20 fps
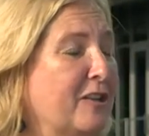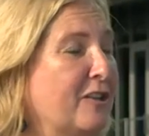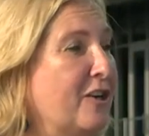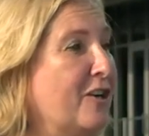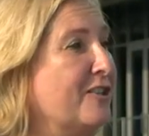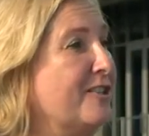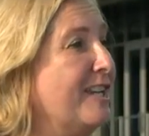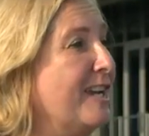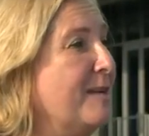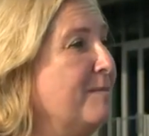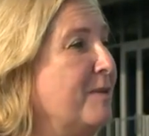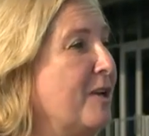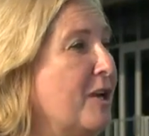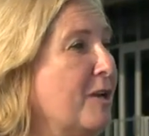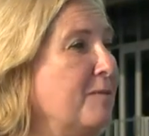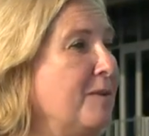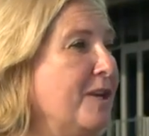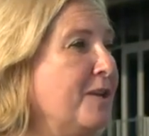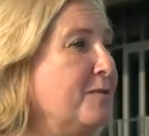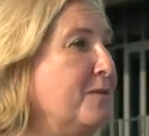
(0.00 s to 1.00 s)
a long time
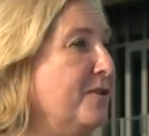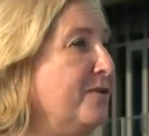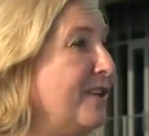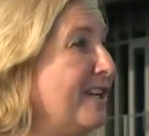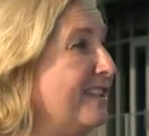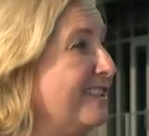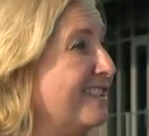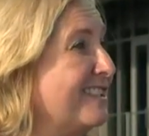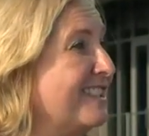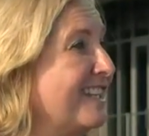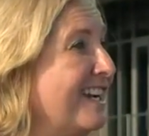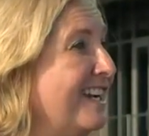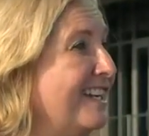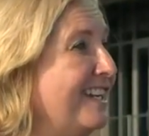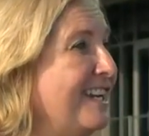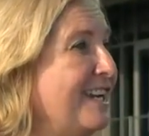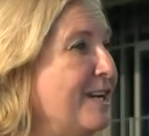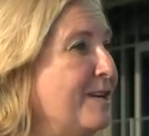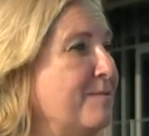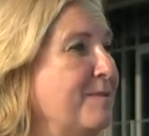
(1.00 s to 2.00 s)
coming. We've had the
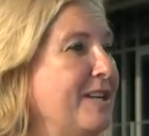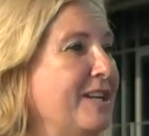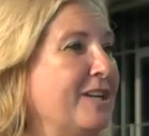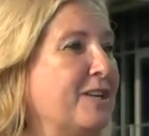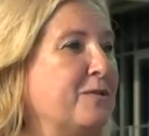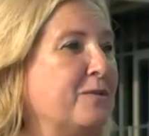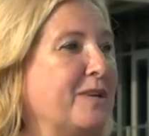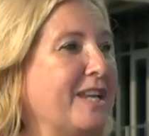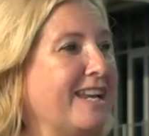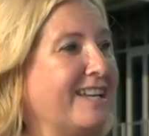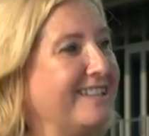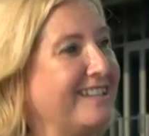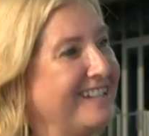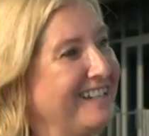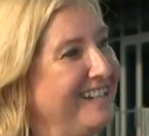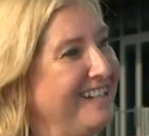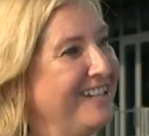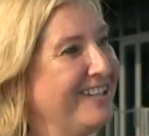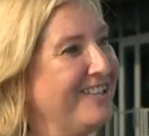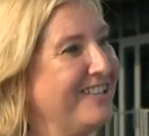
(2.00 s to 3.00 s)
Skycam here, we had the
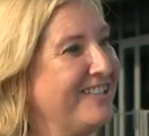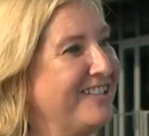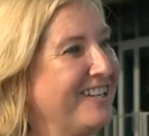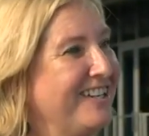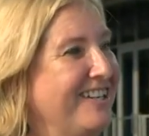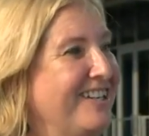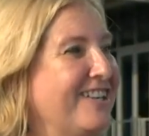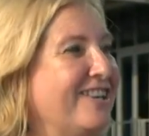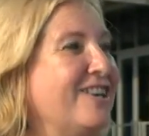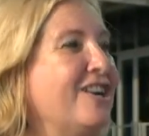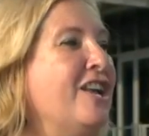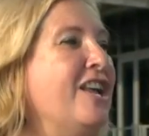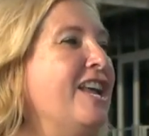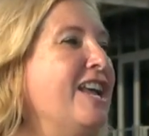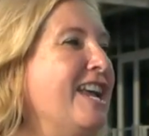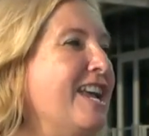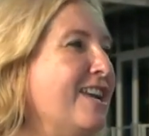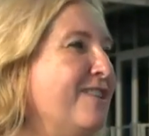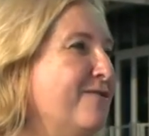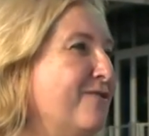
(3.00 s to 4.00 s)
kiosk here,
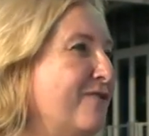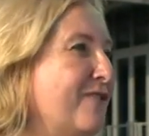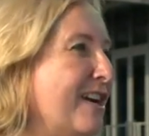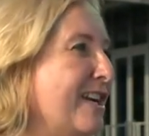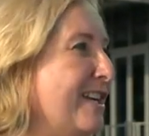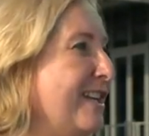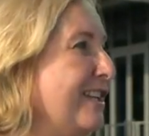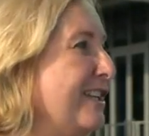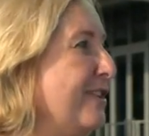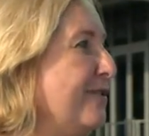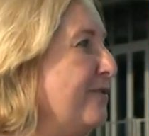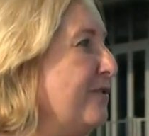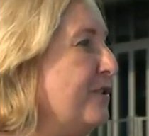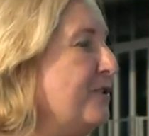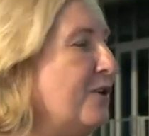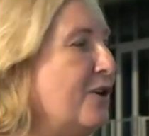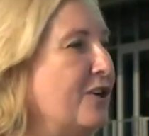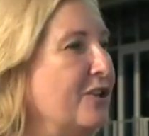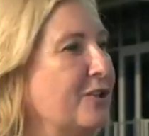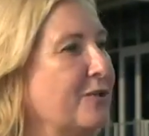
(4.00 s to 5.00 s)
and finally, through
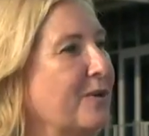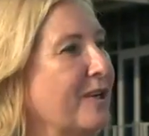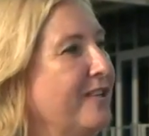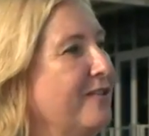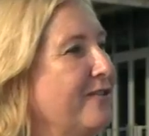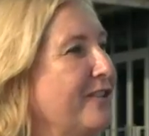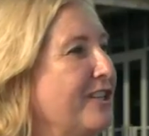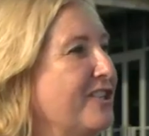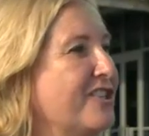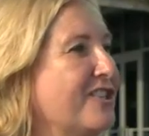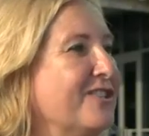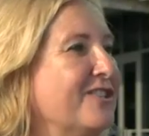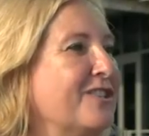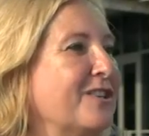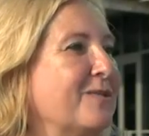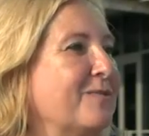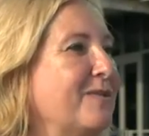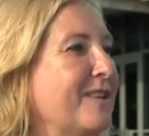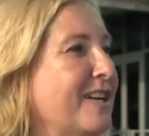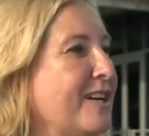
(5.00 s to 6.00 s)
all the renovations
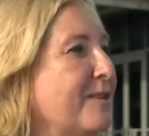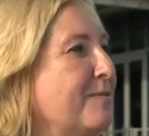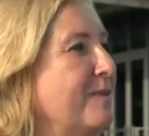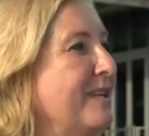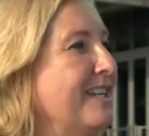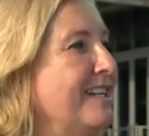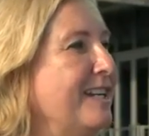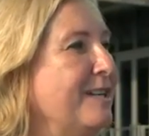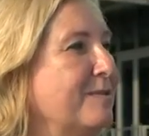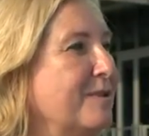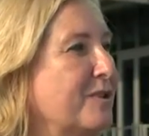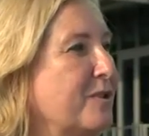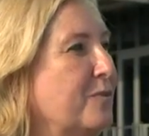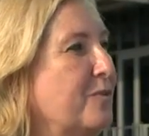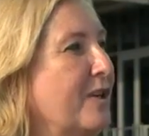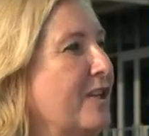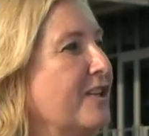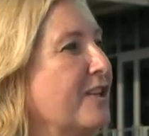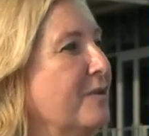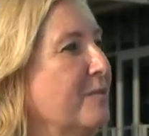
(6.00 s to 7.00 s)
up there, being able to
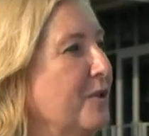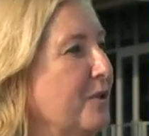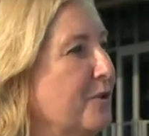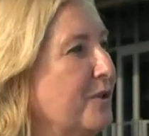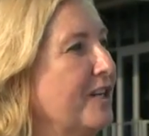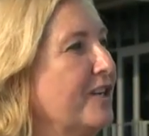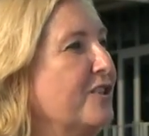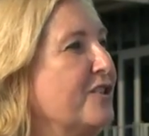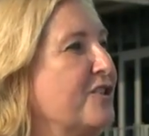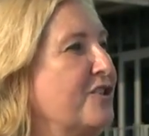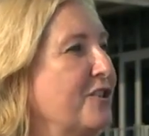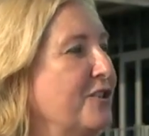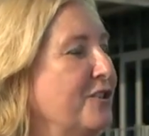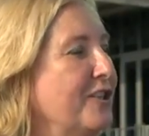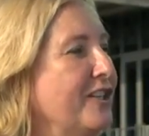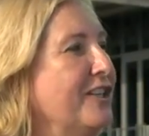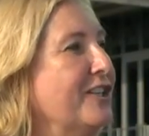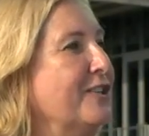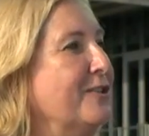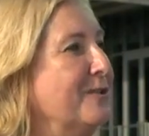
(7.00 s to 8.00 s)
welcome you in our
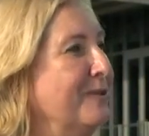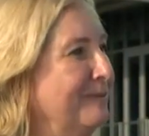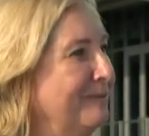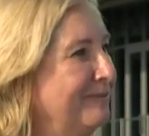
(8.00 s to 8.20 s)
studio.